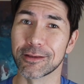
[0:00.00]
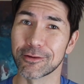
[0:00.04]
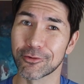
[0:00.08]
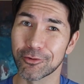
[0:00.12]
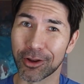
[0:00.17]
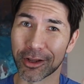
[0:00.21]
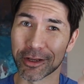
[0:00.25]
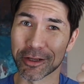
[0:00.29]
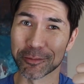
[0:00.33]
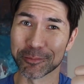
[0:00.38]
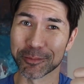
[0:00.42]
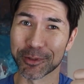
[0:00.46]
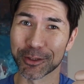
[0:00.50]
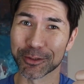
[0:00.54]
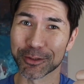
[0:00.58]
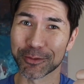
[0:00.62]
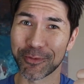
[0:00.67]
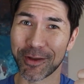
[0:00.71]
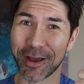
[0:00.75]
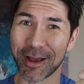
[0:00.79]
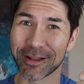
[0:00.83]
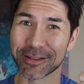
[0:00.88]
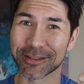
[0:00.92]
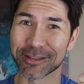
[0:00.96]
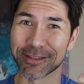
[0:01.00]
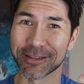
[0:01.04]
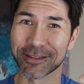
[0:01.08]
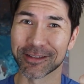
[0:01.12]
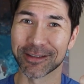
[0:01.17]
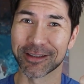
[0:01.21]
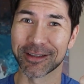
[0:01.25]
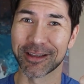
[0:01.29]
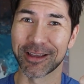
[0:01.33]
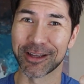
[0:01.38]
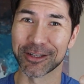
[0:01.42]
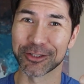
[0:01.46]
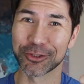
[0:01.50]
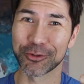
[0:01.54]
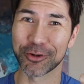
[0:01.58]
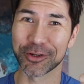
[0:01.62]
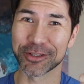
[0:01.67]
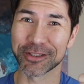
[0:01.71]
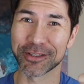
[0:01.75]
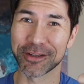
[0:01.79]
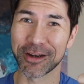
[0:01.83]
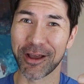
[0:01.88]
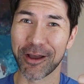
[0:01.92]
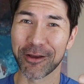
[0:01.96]
Crank up those fats. Can't
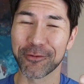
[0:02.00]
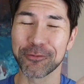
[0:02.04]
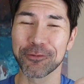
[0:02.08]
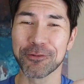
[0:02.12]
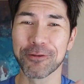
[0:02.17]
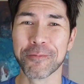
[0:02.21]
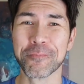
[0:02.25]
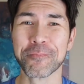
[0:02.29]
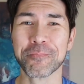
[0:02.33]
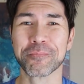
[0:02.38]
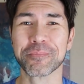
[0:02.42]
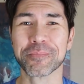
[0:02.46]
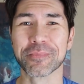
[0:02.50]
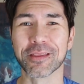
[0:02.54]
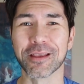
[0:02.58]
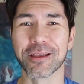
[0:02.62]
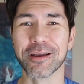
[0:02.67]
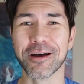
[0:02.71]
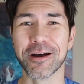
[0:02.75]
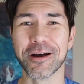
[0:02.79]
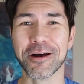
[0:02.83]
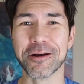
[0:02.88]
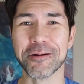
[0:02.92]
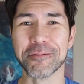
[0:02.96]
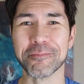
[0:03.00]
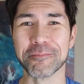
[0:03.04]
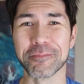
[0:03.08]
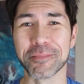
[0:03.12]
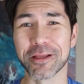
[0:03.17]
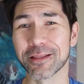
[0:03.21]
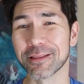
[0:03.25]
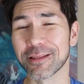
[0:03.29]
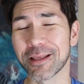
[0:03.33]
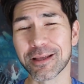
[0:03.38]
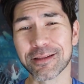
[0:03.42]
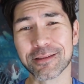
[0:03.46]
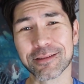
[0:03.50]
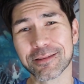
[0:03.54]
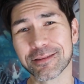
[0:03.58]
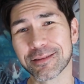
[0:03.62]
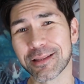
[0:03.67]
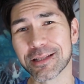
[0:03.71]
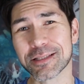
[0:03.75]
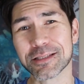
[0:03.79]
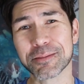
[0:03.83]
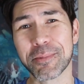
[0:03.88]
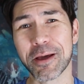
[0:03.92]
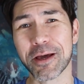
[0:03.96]
stress enough. Um, and that,
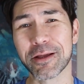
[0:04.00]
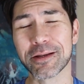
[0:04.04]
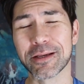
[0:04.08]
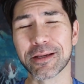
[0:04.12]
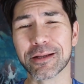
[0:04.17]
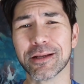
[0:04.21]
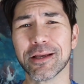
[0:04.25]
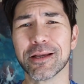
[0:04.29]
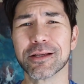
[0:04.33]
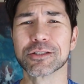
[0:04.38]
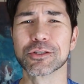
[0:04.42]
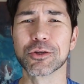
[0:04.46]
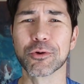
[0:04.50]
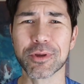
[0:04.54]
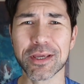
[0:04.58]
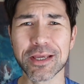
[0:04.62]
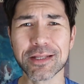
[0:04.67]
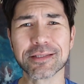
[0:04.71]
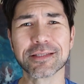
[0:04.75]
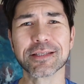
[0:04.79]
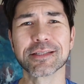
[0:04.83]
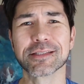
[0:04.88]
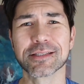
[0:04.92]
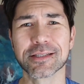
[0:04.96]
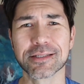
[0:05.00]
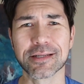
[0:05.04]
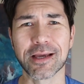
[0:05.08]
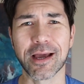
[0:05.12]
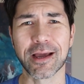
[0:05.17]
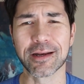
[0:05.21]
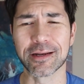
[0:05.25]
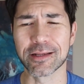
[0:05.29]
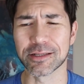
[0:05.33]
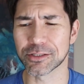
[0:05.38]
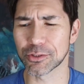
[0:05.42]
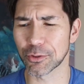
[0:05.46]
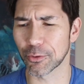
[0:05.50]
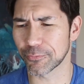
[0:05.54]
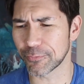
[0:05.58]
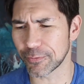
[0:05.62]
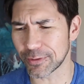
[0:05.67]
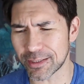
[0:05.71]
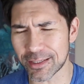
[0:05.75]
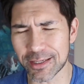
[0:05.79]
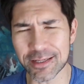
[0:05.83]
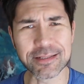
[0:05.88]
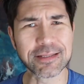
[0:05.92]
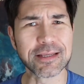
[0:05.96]
that's about it. So eat to satiety. So if
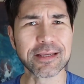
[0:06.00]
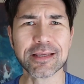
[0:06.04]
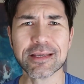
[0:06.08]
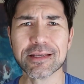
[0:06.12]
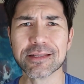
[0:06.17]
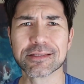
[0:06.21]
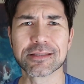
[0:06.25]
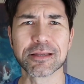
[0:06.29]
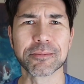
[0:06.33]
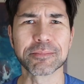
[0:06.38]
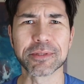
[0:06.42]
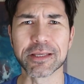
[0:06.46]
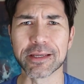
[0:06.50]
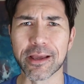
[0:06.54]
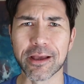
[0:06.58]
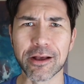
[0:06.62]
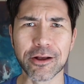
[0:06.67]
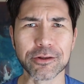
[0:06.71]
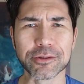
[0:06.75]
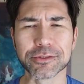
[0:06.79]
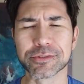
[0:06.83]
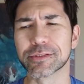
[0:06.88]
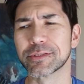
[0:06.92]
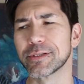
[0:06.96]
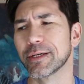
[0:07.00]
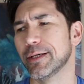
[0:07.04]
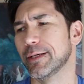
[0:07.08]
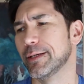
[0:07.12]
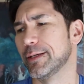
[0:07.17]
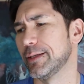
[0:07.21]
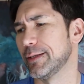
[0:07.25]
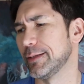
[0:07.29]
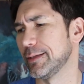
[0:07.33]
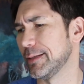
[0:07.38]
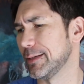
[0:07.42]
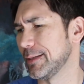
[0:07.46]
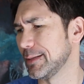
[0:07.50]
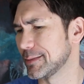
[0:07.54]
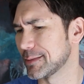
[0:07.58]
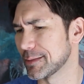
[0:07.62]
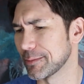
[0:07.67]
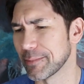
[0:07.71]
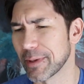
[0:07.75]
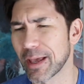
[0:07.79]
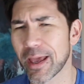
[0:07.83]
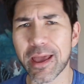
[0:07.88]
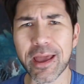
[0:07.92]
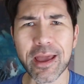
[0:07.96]
you need to eat something else, you need
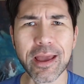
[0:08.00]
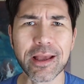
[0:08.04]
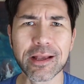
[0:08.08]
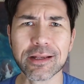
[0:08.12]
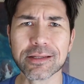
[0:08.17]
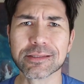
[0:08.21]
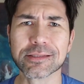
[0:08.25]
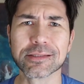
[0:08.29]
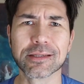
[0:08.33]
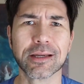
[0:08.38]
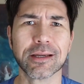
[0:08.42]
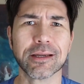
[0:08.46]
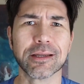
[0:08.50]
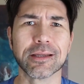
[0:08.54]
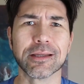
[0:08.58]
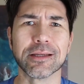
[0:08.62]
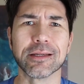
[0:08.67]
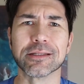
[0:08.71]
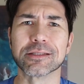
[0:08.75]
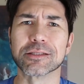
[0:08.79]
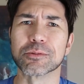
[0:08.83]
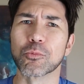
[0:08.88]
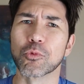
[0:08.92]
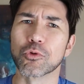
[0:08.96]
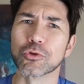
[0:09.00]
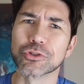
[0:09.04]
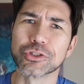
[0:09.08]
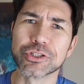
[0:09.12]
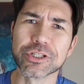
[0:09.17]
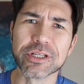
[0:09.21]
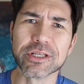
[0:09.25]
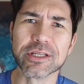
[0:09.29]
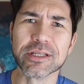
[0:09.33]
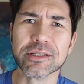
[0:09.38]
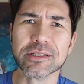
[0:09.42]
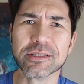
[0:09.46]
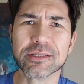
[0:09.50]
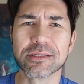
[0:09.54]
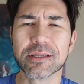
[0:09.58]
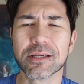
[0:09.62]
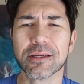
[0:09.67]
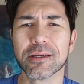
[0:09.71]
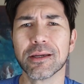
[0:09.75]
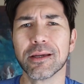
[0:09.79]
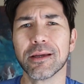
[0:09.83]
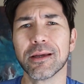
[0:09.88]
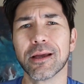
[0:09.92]
some eggs, you need some more cheese.